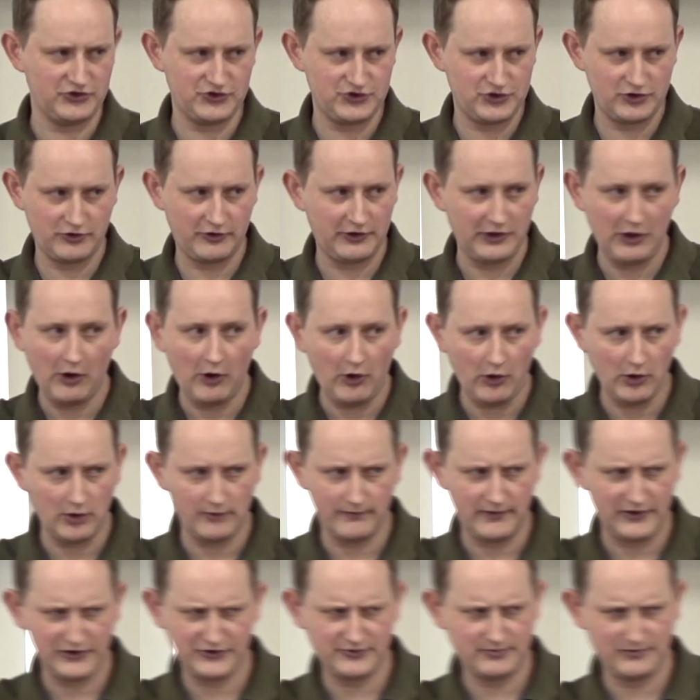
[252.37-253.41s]
and surely all
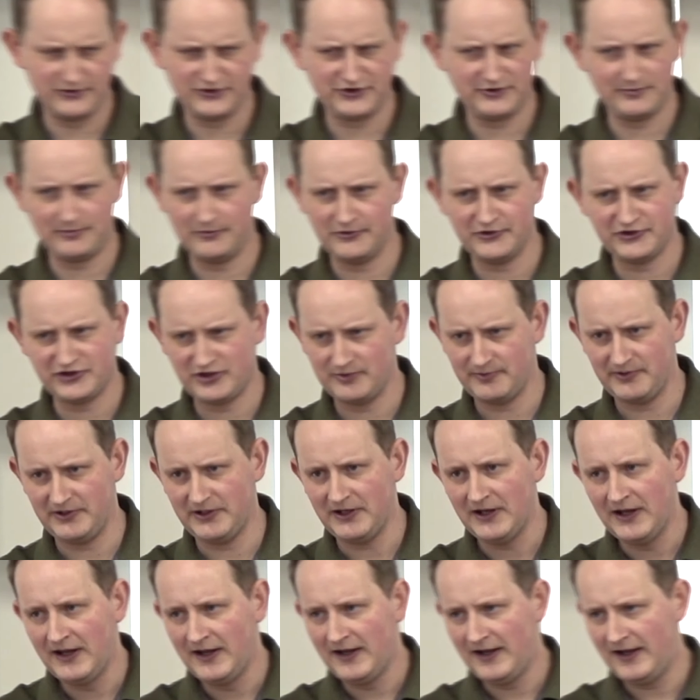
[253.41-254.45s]
of us were supposed to
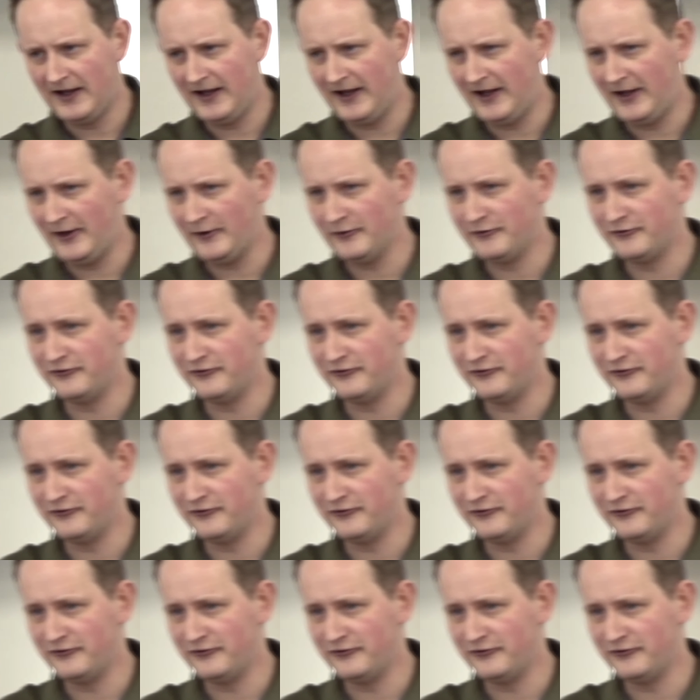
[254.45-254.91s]
be uh,